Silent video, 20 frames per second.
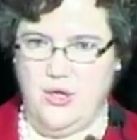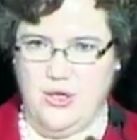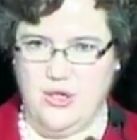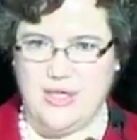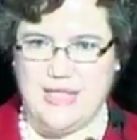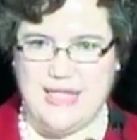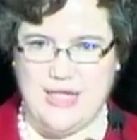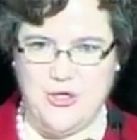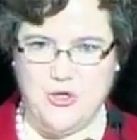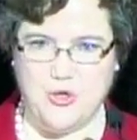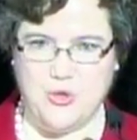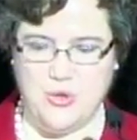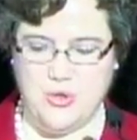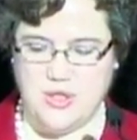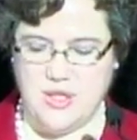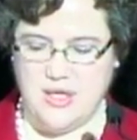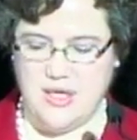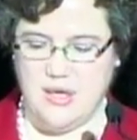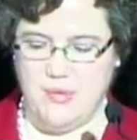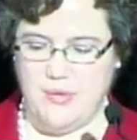teachers
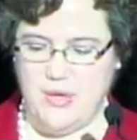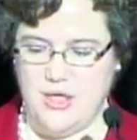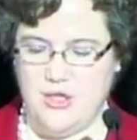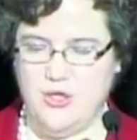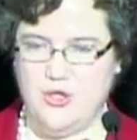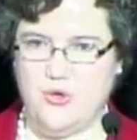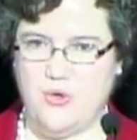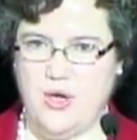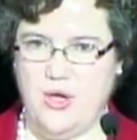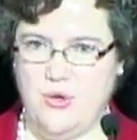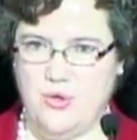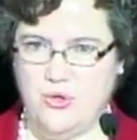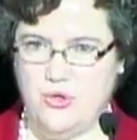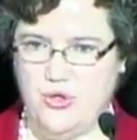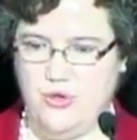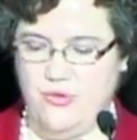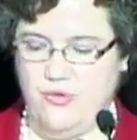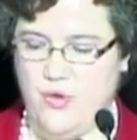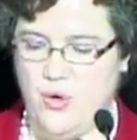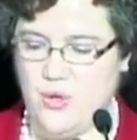and administrators,
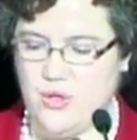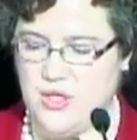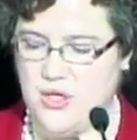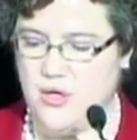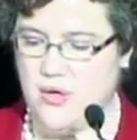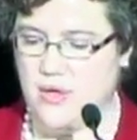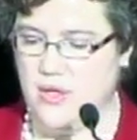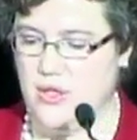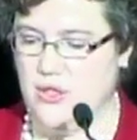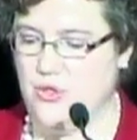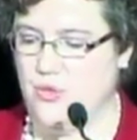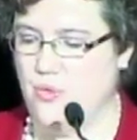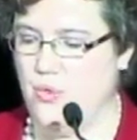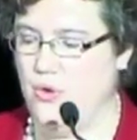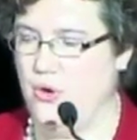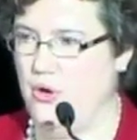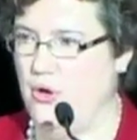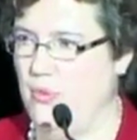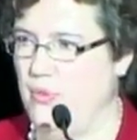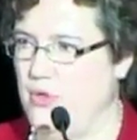you folks here in this
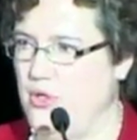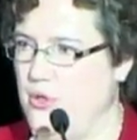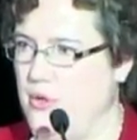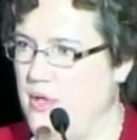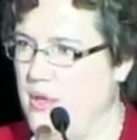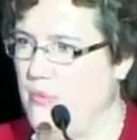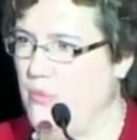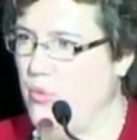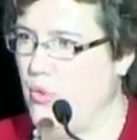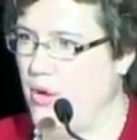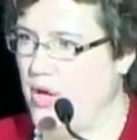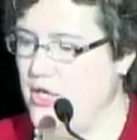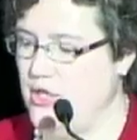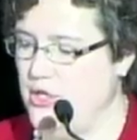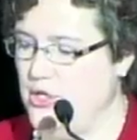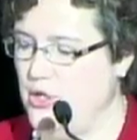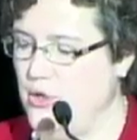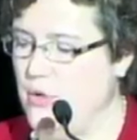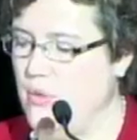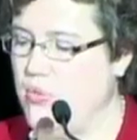room, to embrace
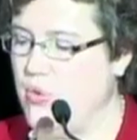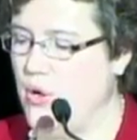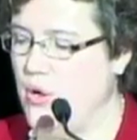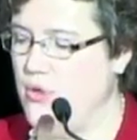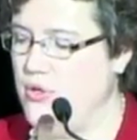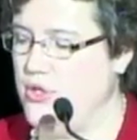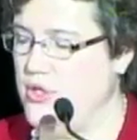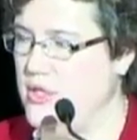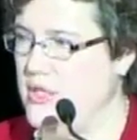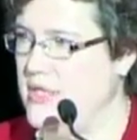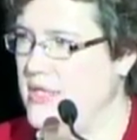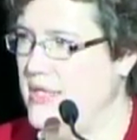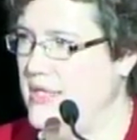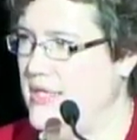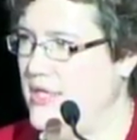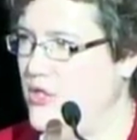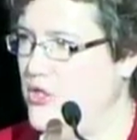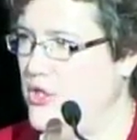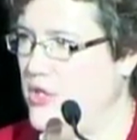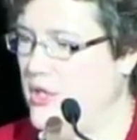new approaches to
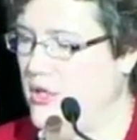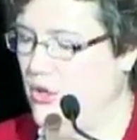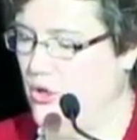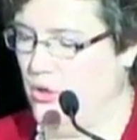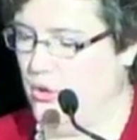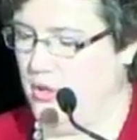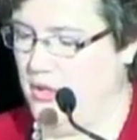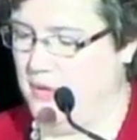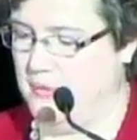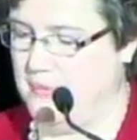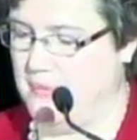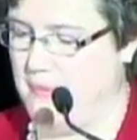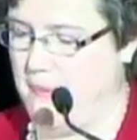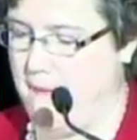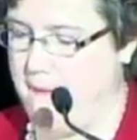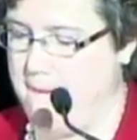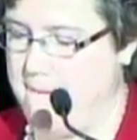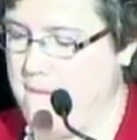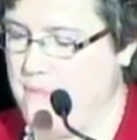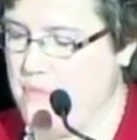teaching and learning.
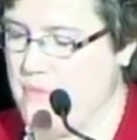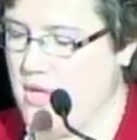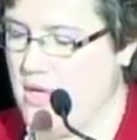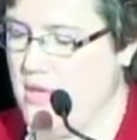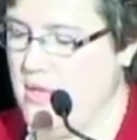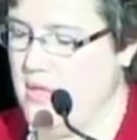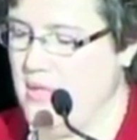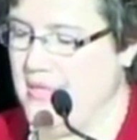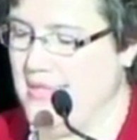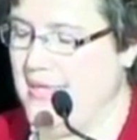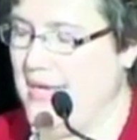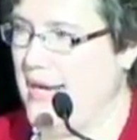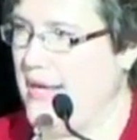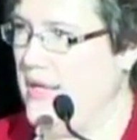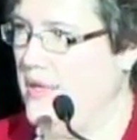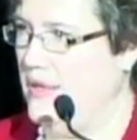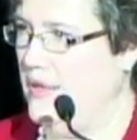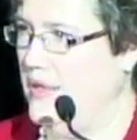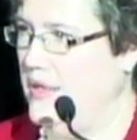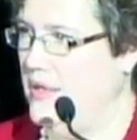
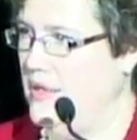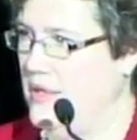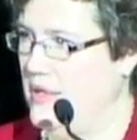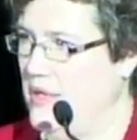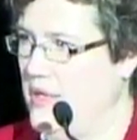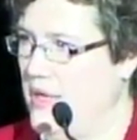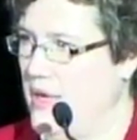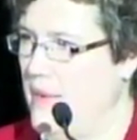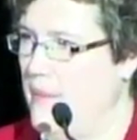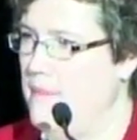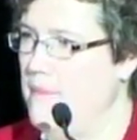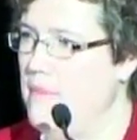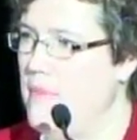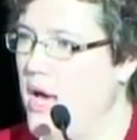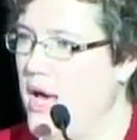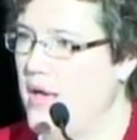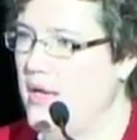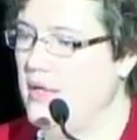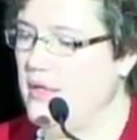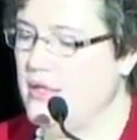Secondly,
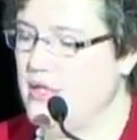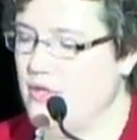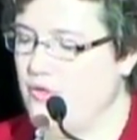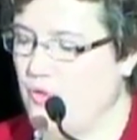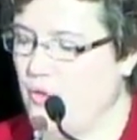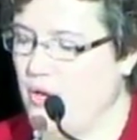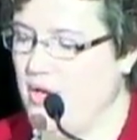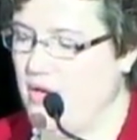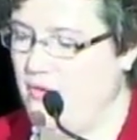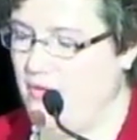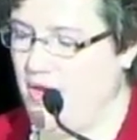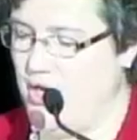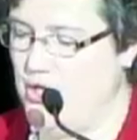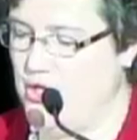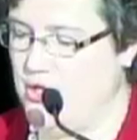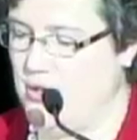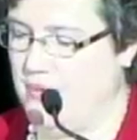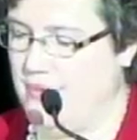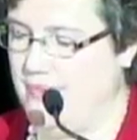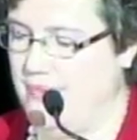models for
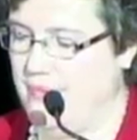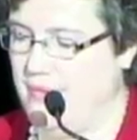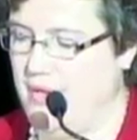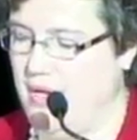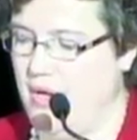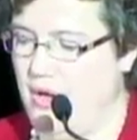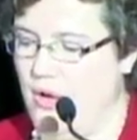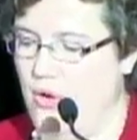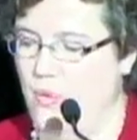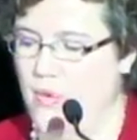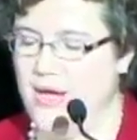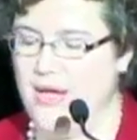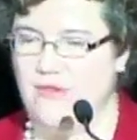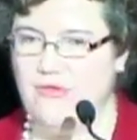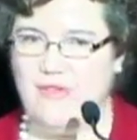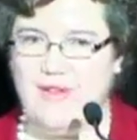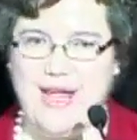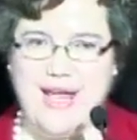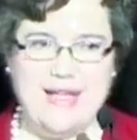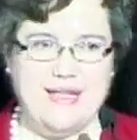innovation. We
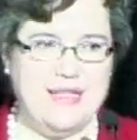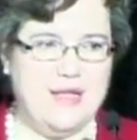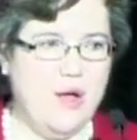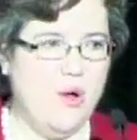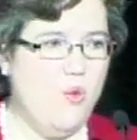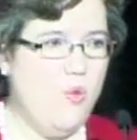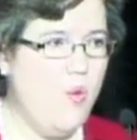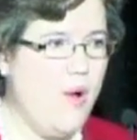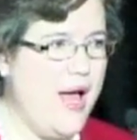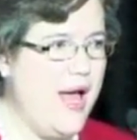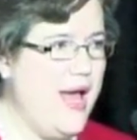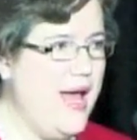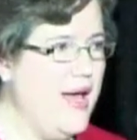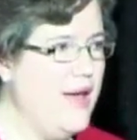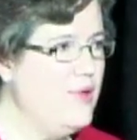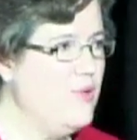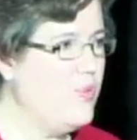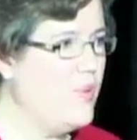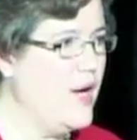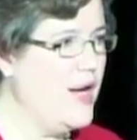advance a
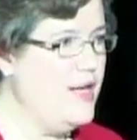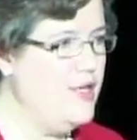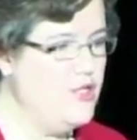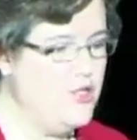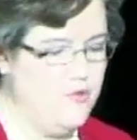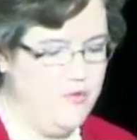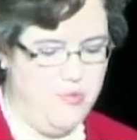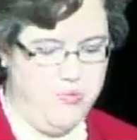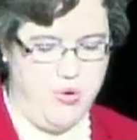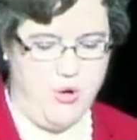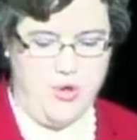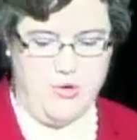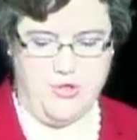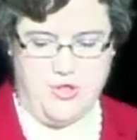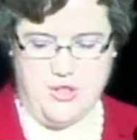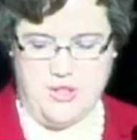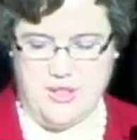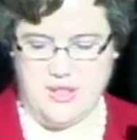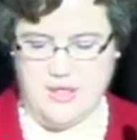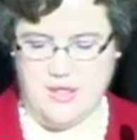wide range of
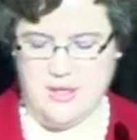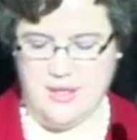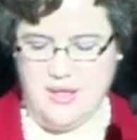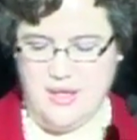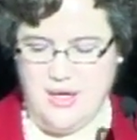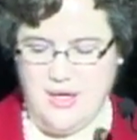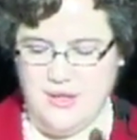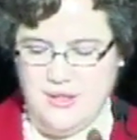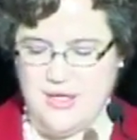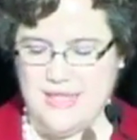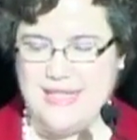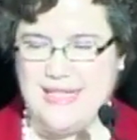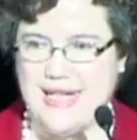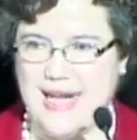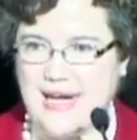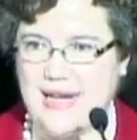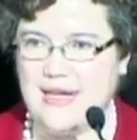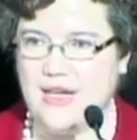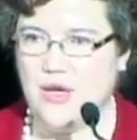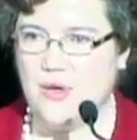approaches to
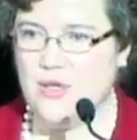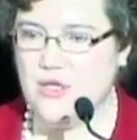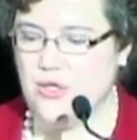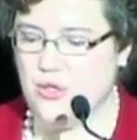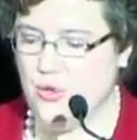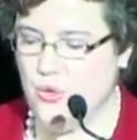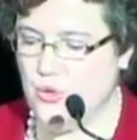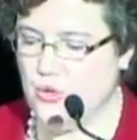secondary school